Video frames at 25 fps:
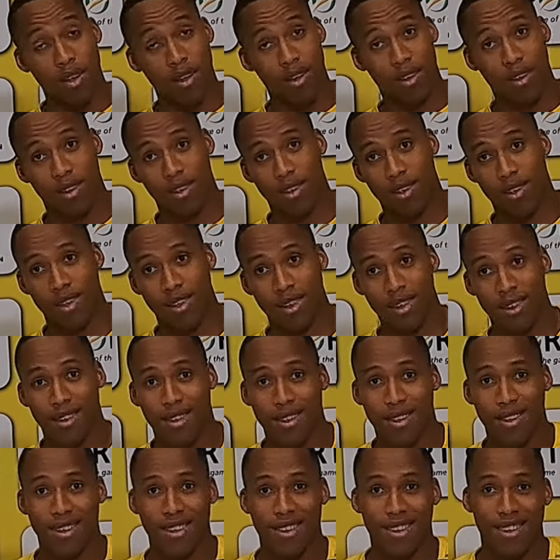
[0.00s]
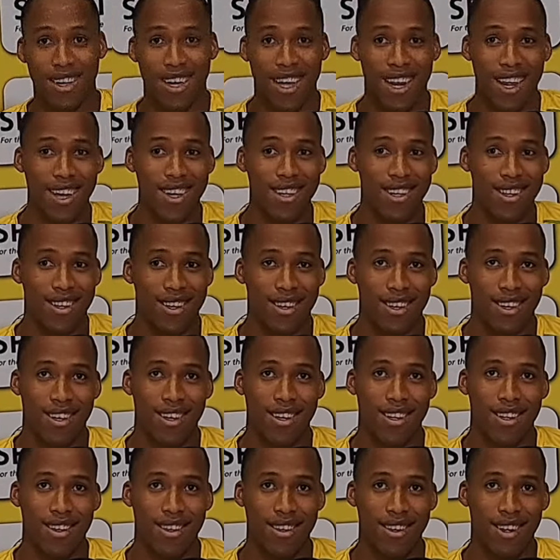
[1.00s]
it's it's it's great,
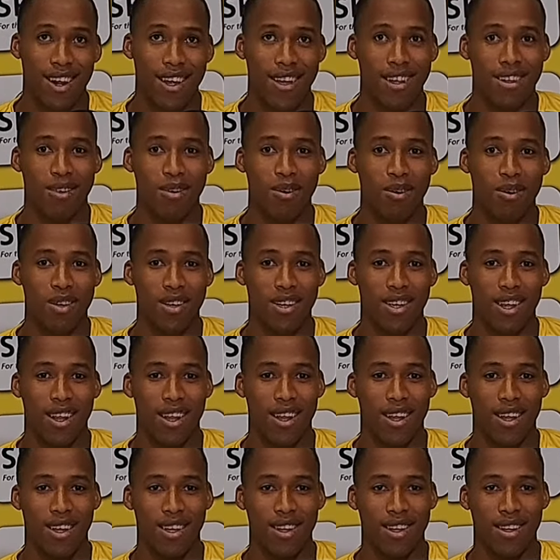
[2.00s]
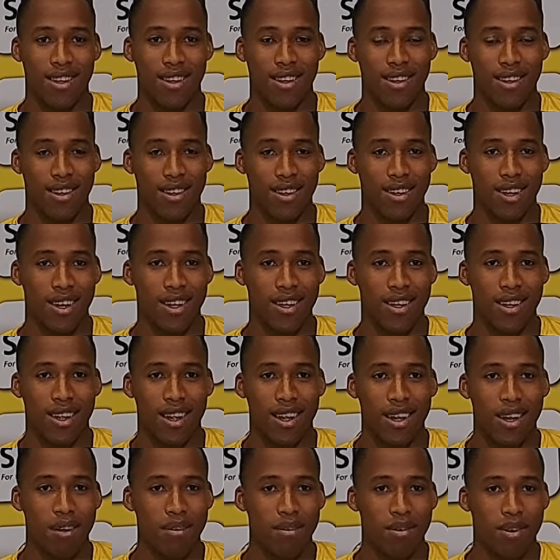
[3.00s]
it's great. Honestly, it's it's great.
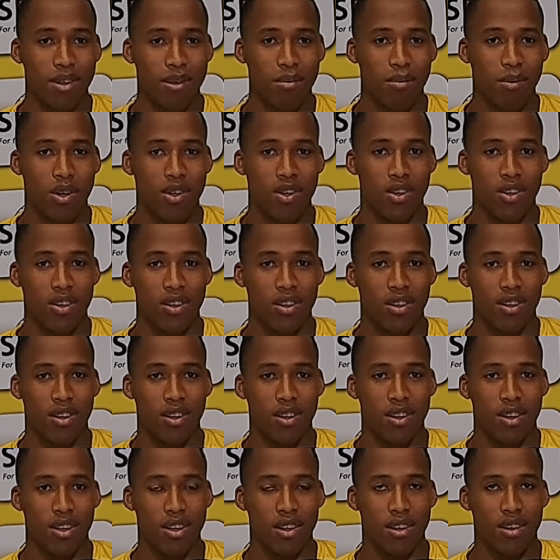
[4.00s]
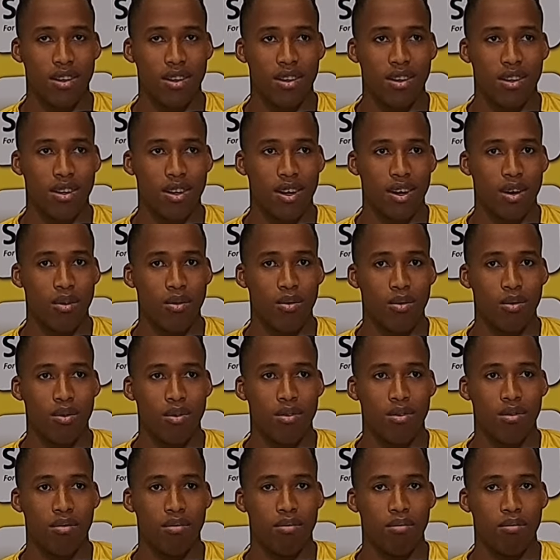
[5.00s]
I never imagined that I
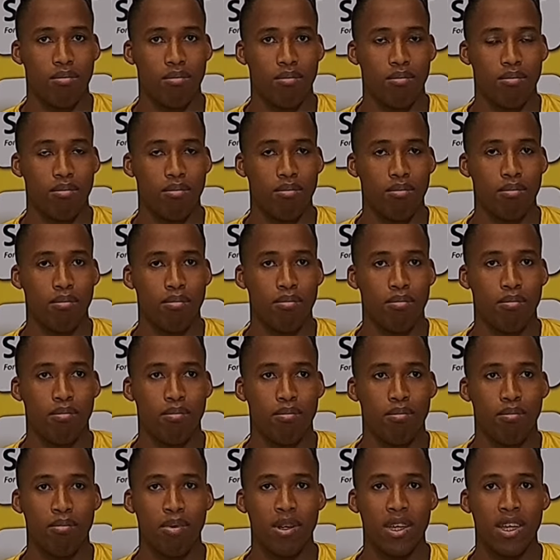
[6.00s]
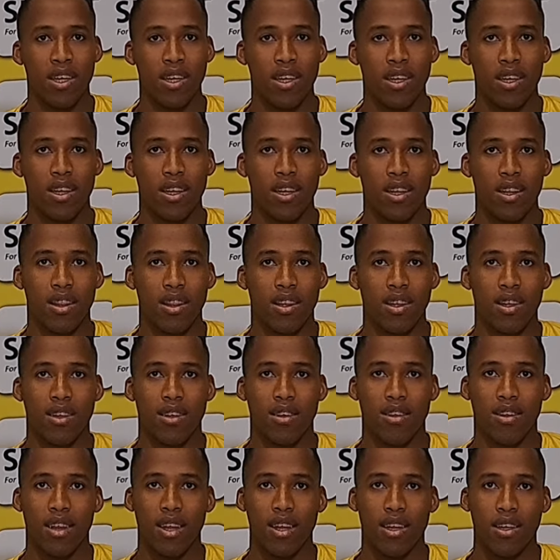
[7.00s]
would be at
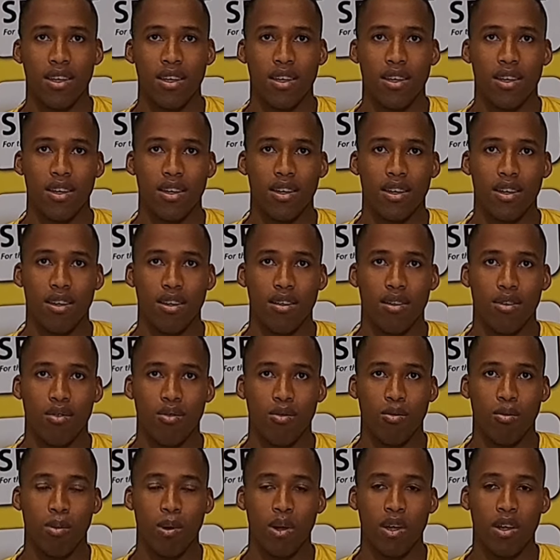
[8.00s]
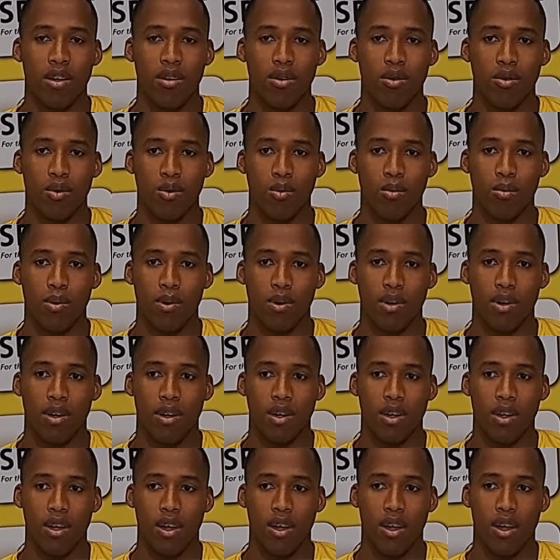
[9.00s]
that stage to play Europa.
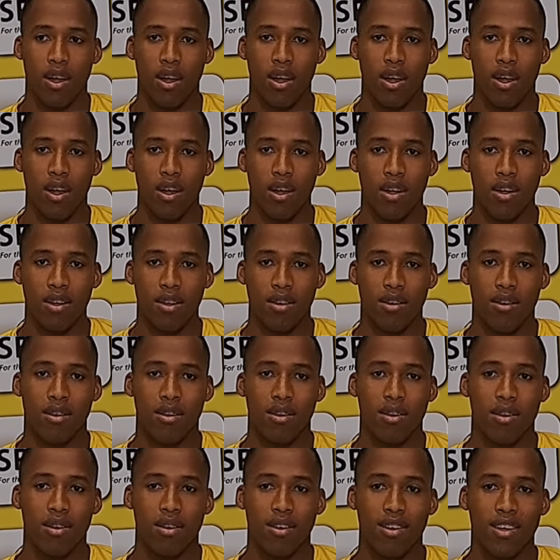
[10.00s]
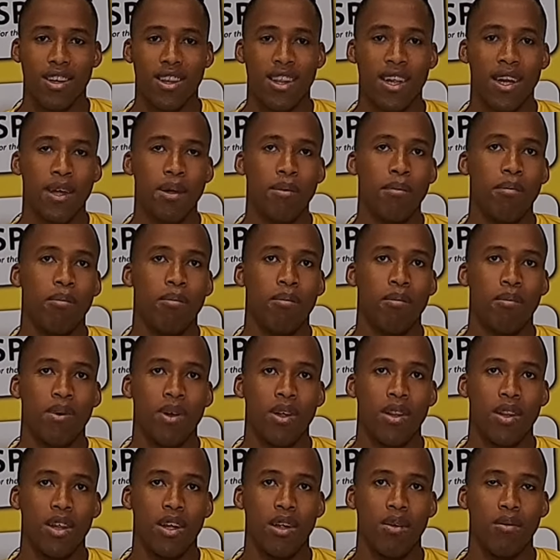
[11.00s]
It's it's a dream,
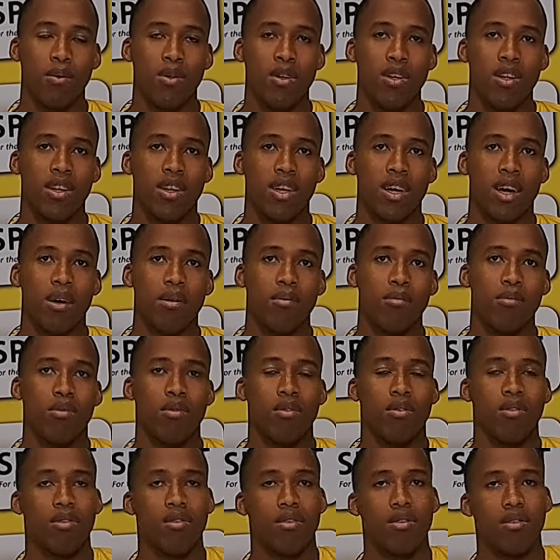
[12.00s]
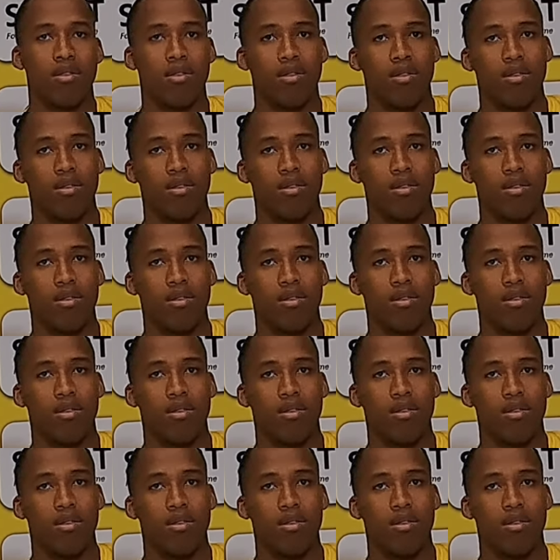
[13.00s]
and then when it comes